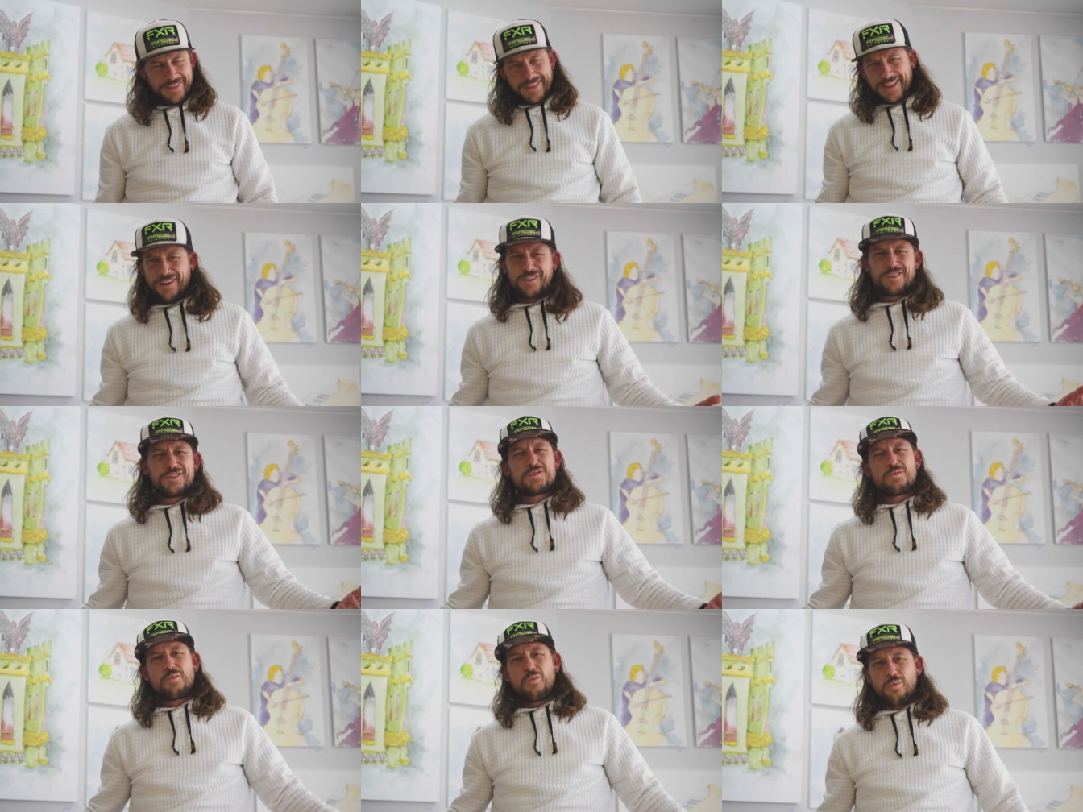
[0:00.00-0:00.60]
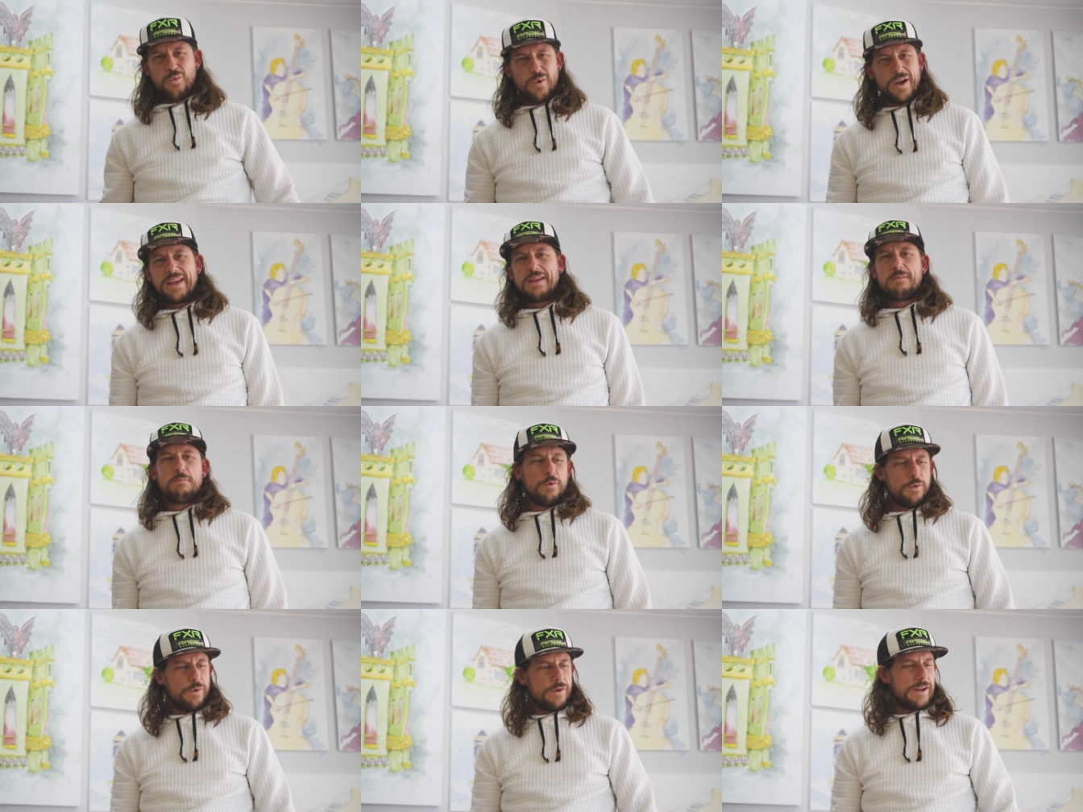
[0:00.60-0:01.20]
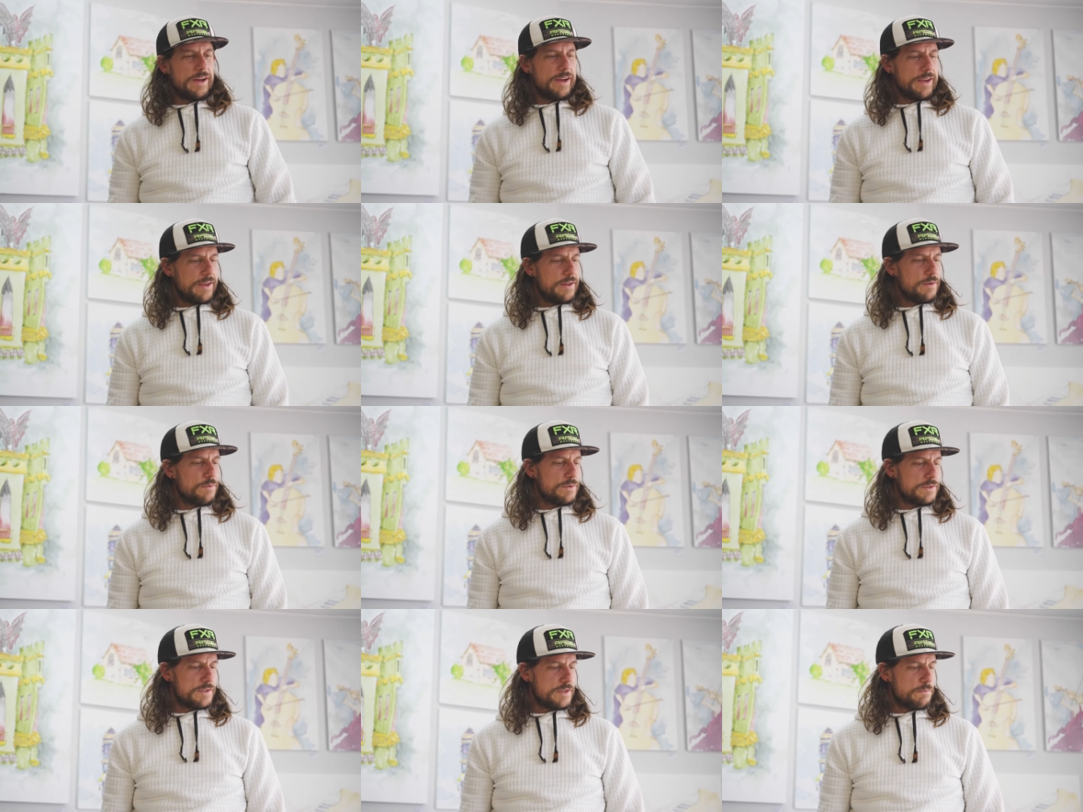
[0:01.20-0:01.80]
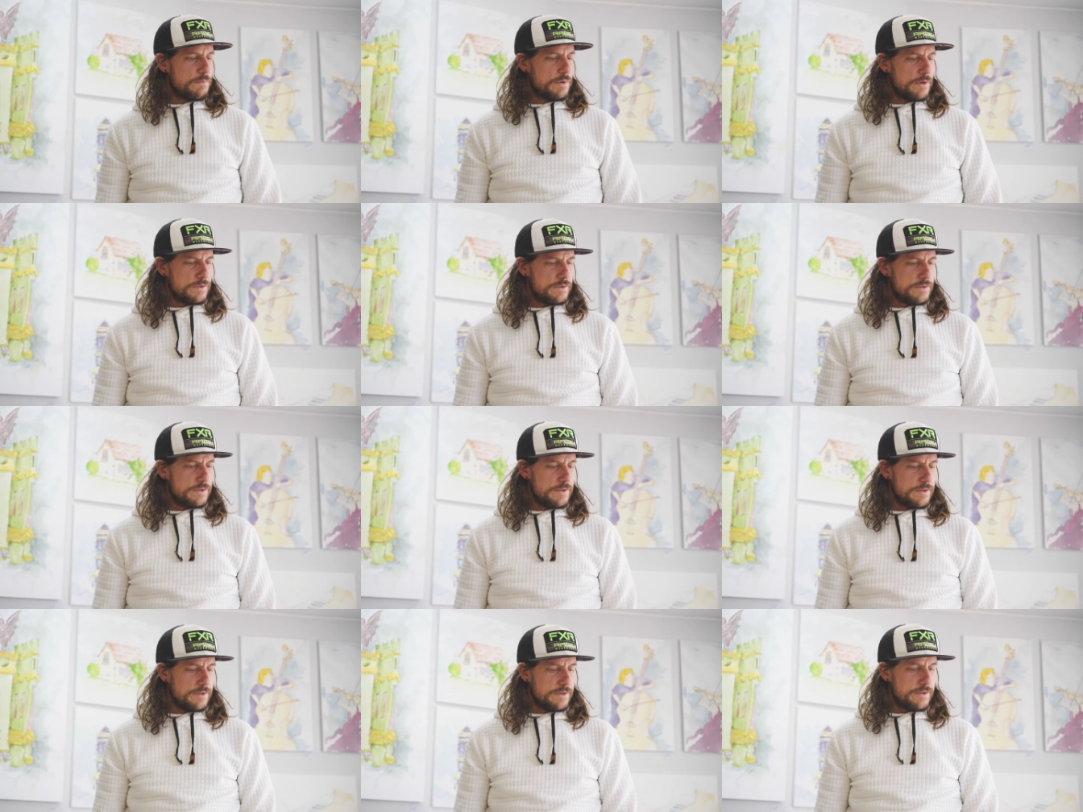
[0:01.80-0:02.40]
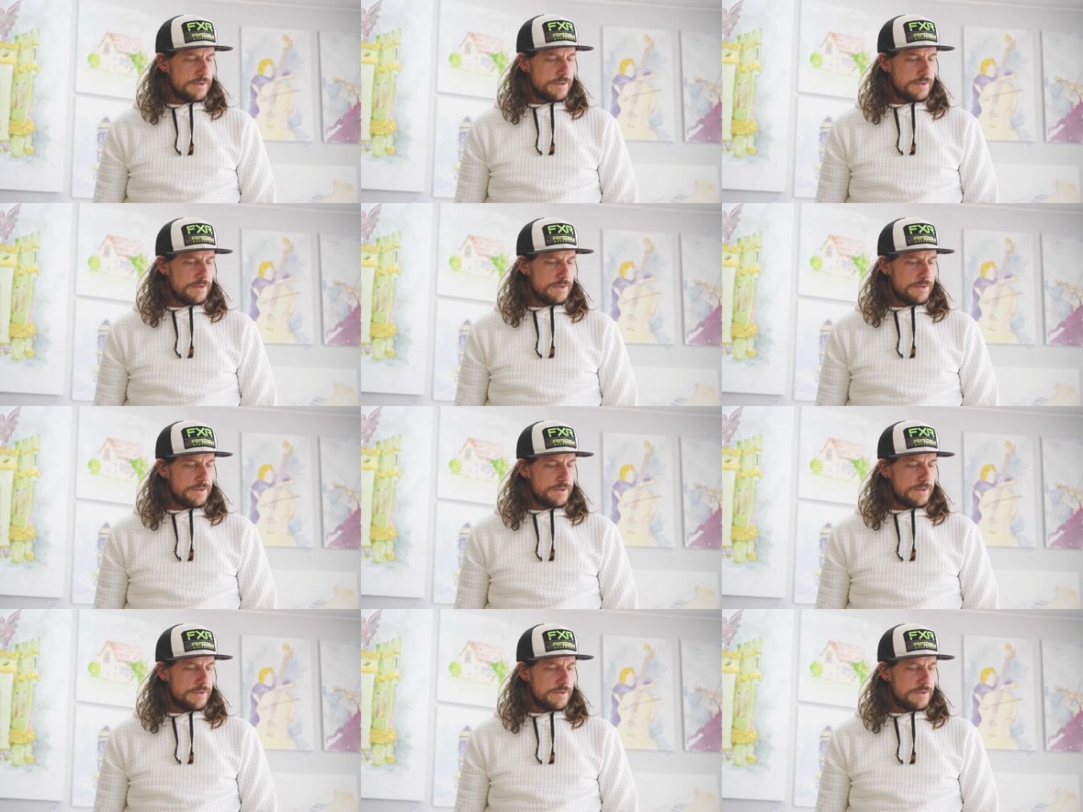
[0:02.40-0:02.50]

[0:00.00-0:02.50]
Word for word: That looks way more like it was supposed to.